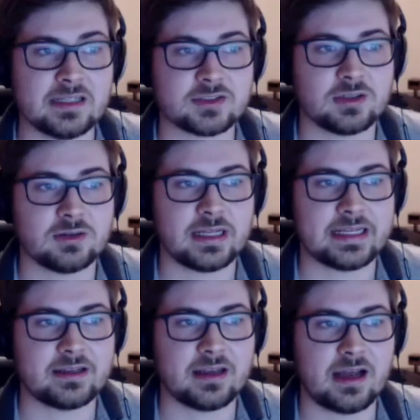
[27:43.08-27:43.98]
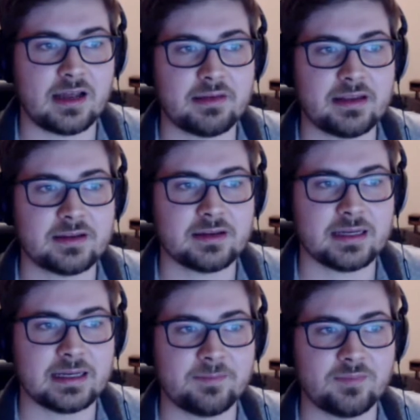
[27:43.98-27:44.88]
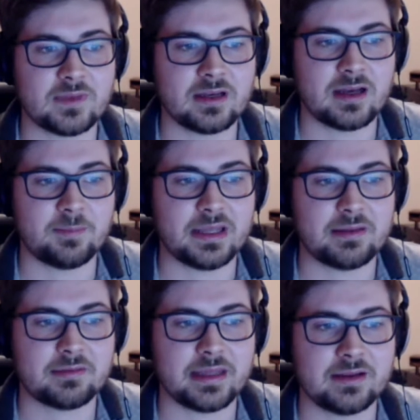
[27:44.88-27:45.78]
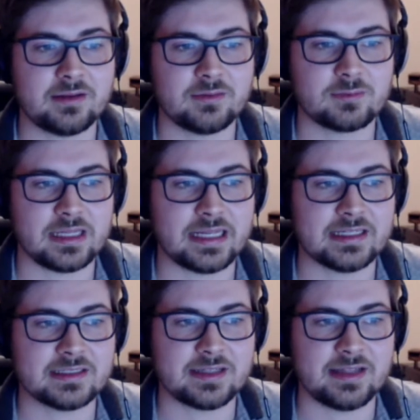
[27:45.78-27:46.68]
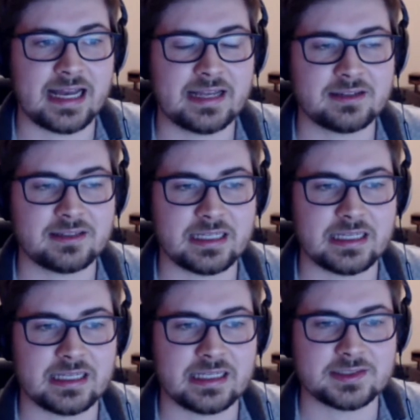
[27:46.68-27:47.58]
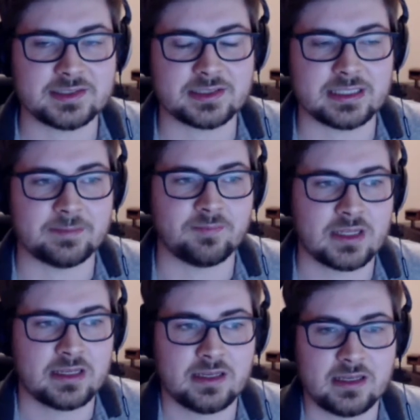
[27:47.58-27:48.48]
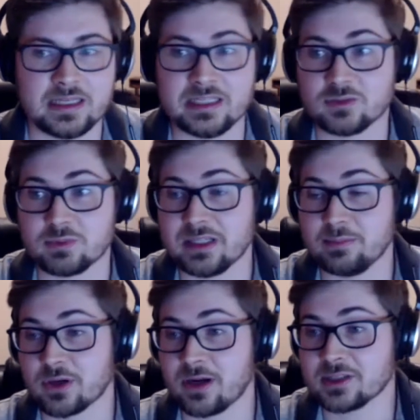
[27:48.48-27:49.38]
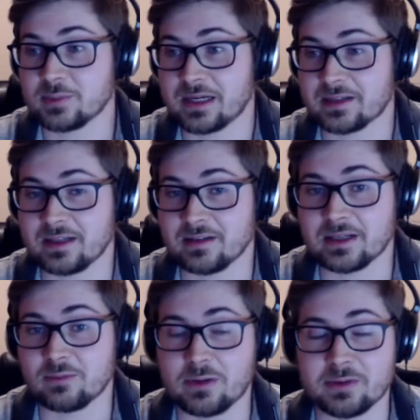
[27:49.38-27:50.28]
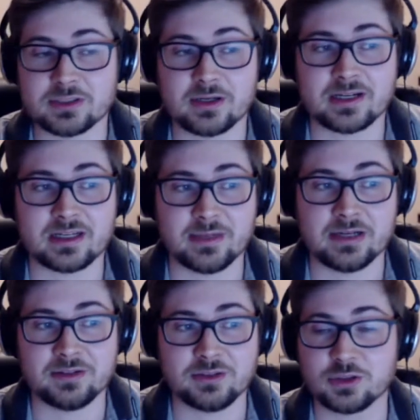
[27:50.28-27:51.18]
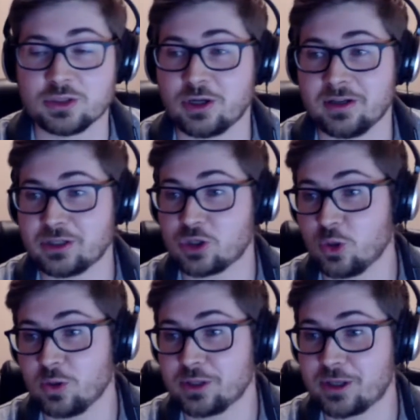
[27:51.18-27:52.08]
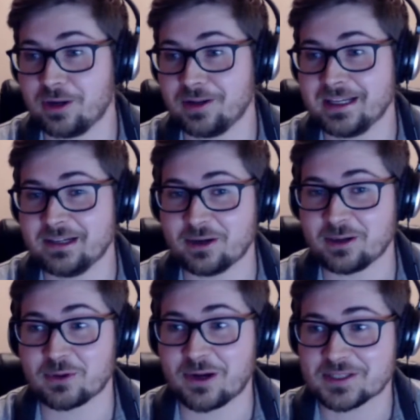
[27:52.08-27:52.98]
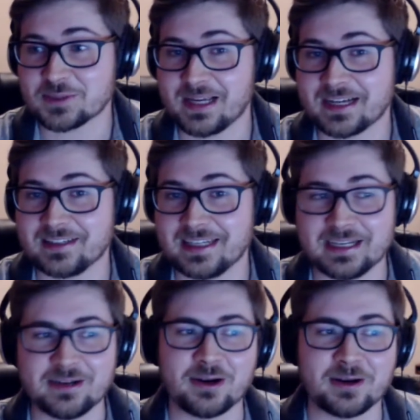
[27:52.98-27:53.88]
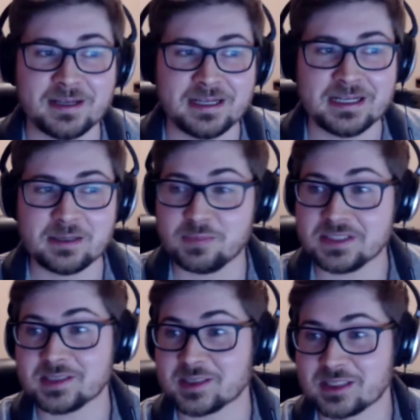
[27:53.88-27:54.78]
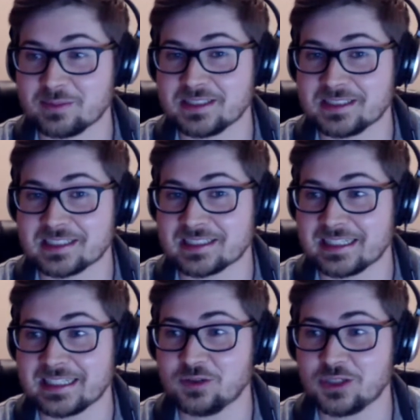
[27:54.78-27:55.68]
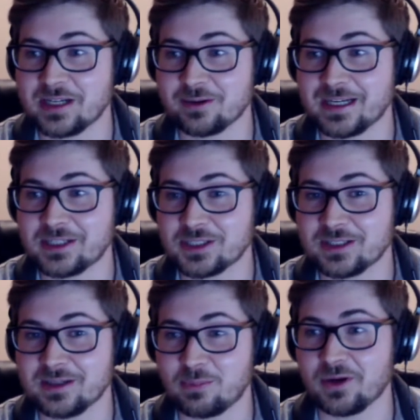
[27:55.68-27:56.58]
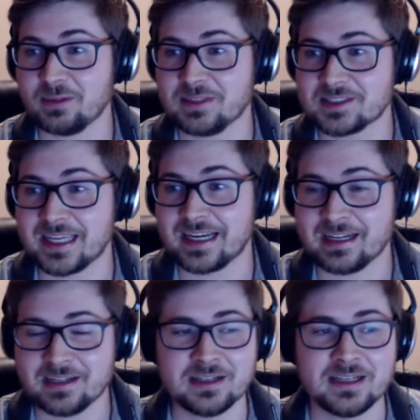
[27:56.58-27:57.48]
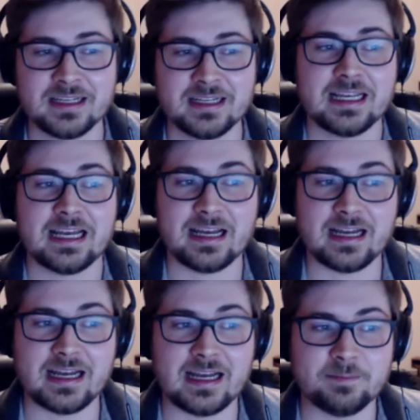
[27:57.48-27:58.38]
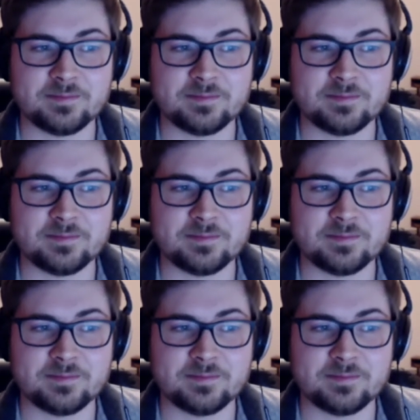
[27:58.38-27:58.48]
so like I think a big thing related to that is really prospecting, like what we were talking about. You could call it cold calling or prospecting or business to business lead generation, appointment setting. Uh,